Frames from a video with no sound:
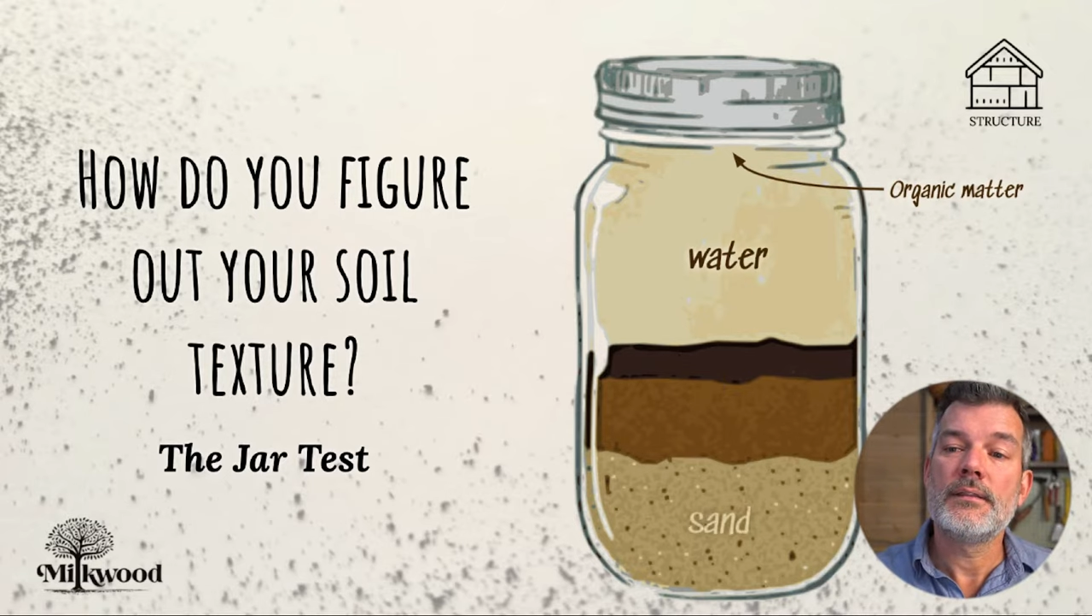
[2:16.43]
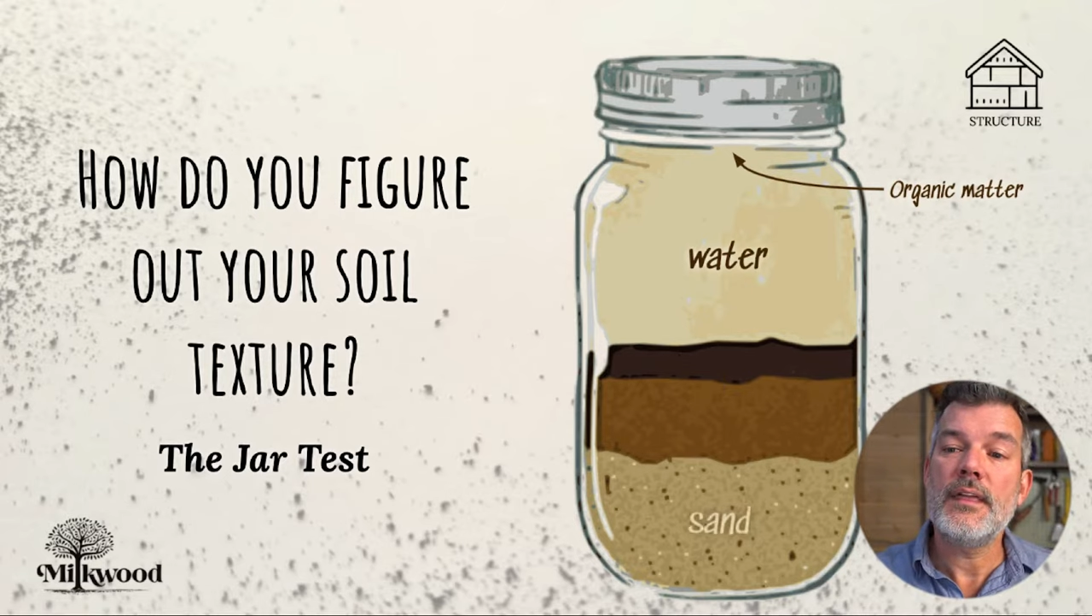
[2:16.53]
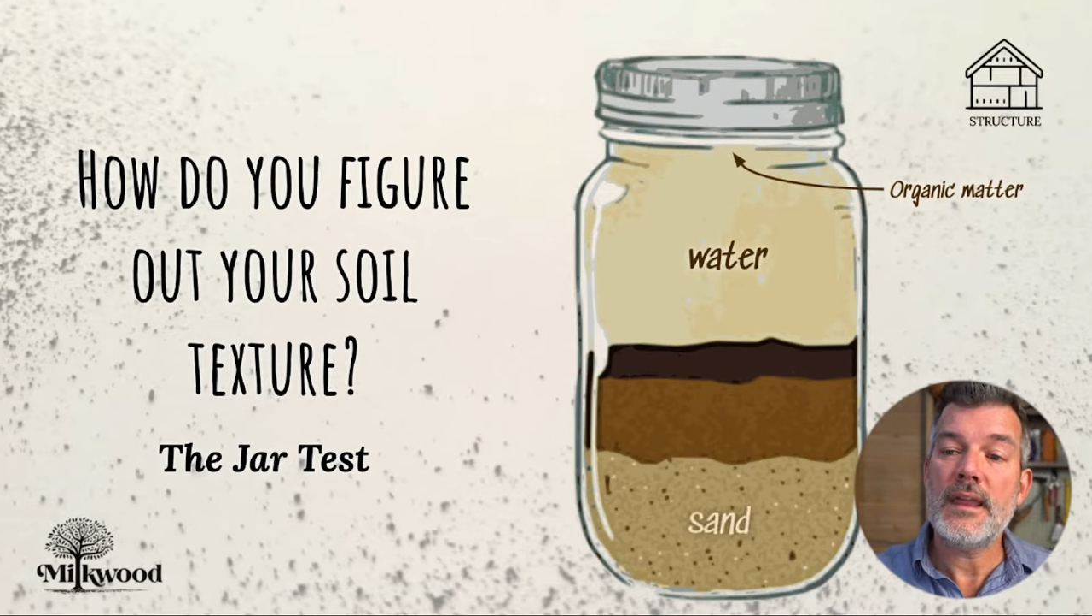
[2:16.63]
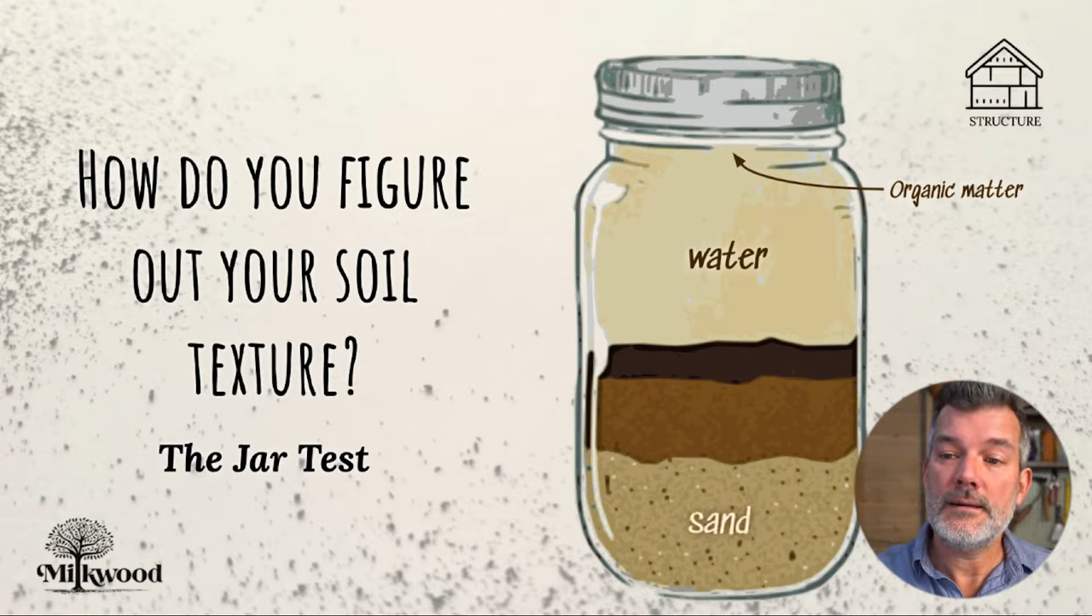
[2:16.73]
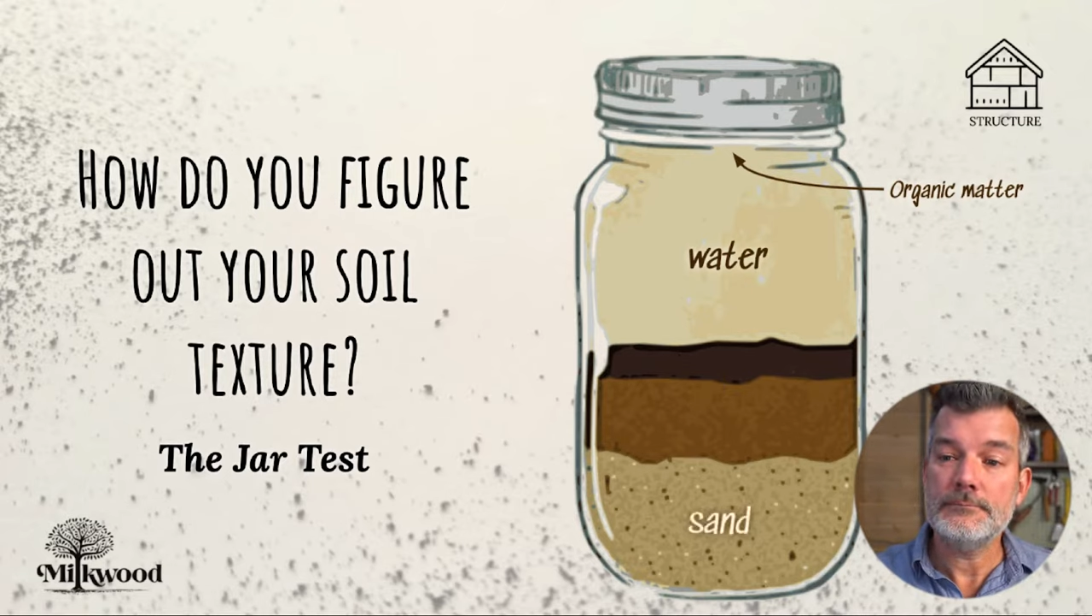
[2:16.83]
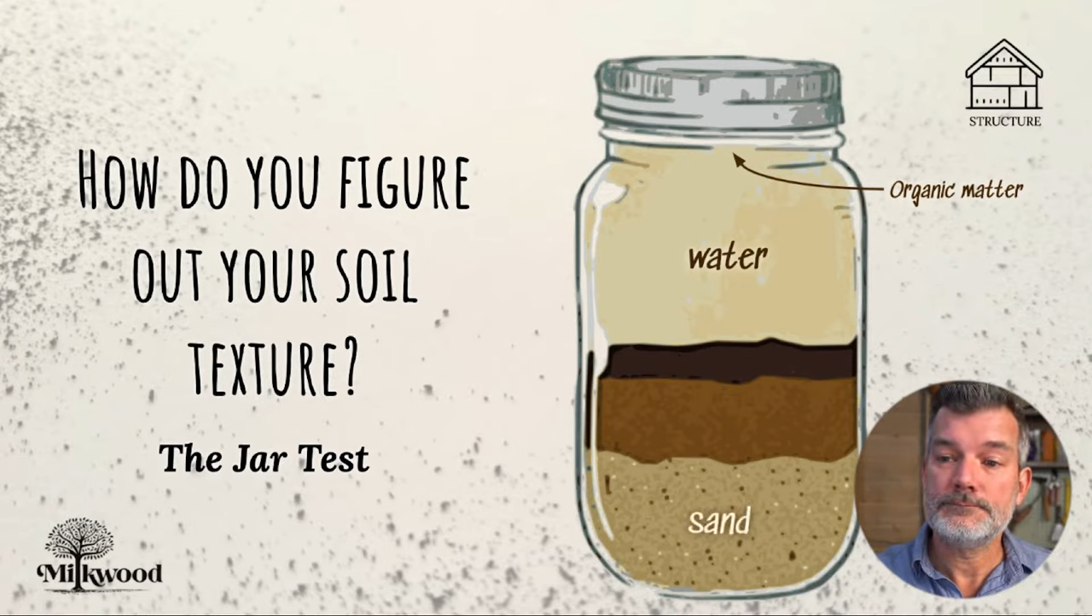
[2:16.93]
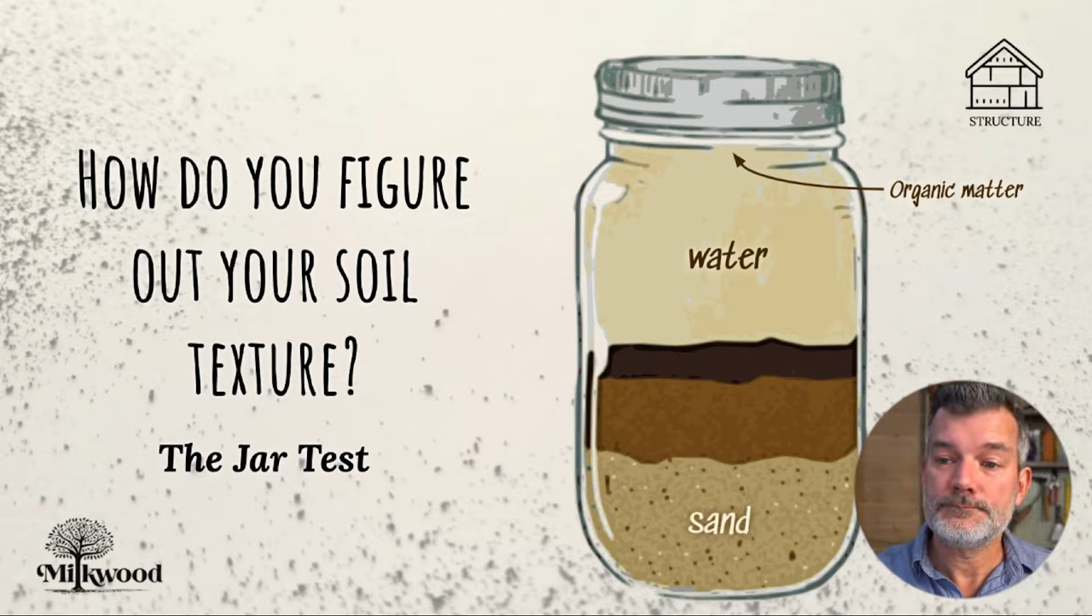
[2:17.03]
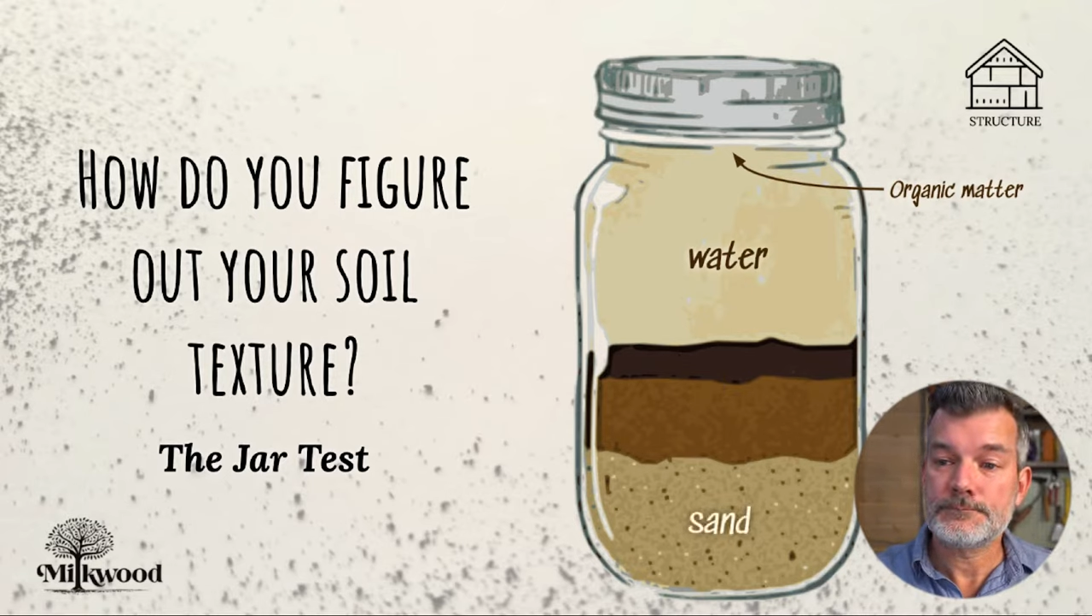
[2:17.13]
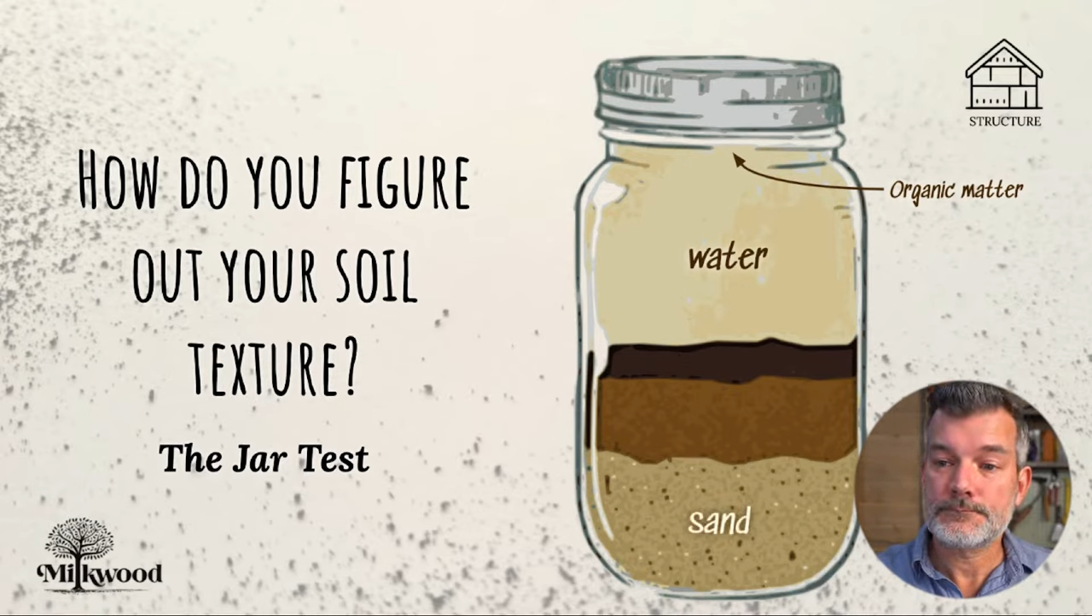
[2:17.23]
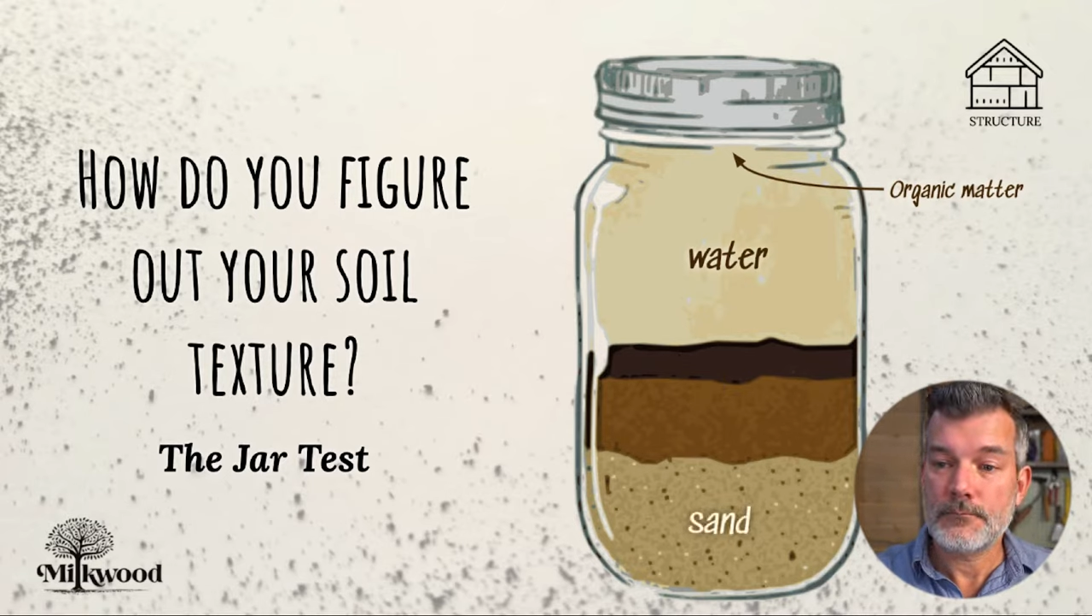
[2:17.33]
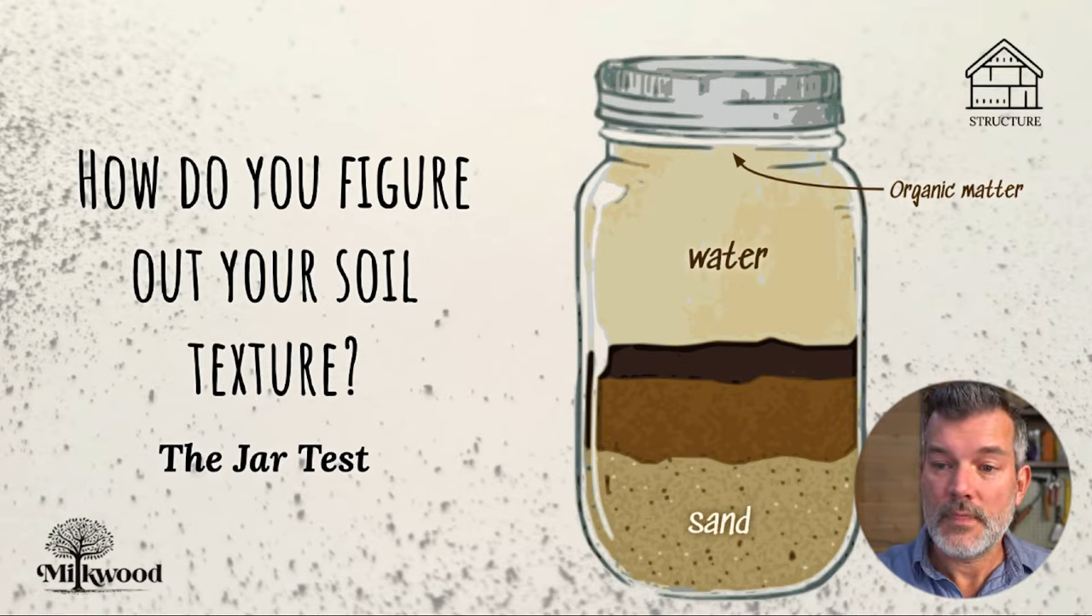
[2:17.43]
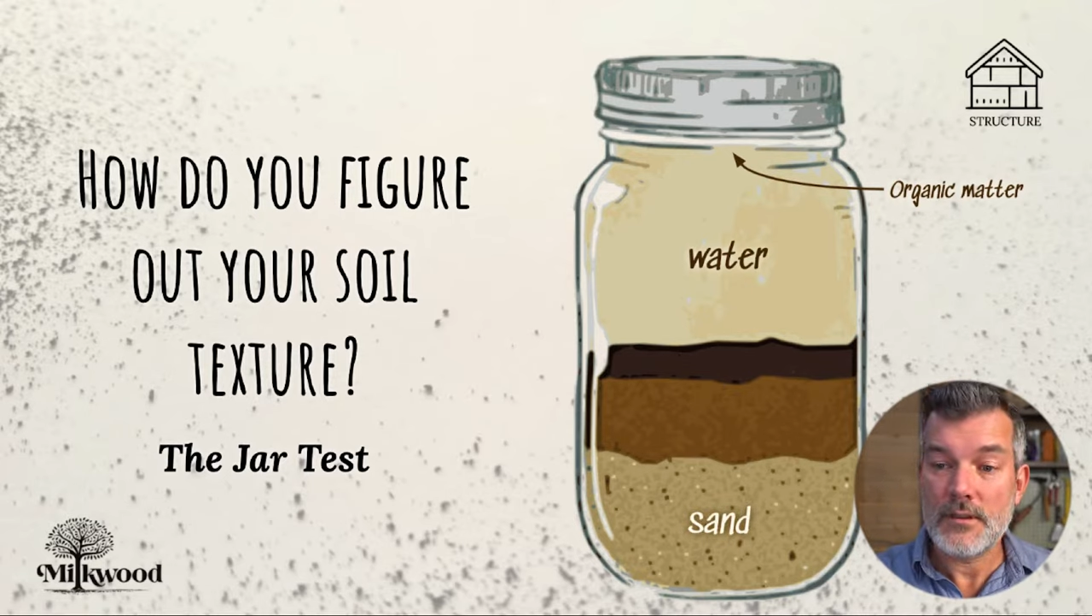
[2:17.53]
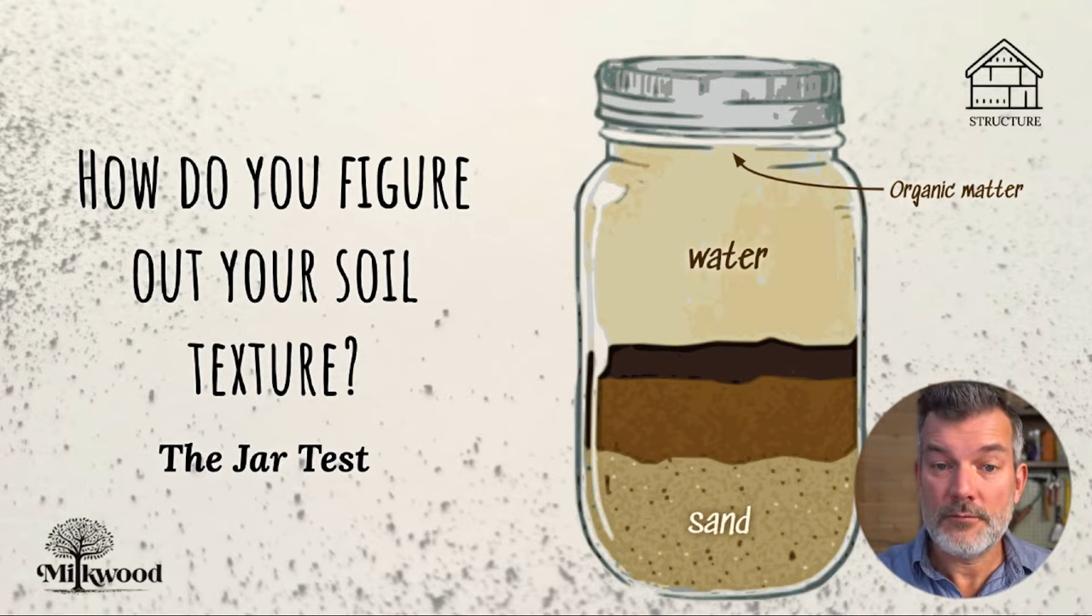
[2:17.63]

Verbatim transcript: Then the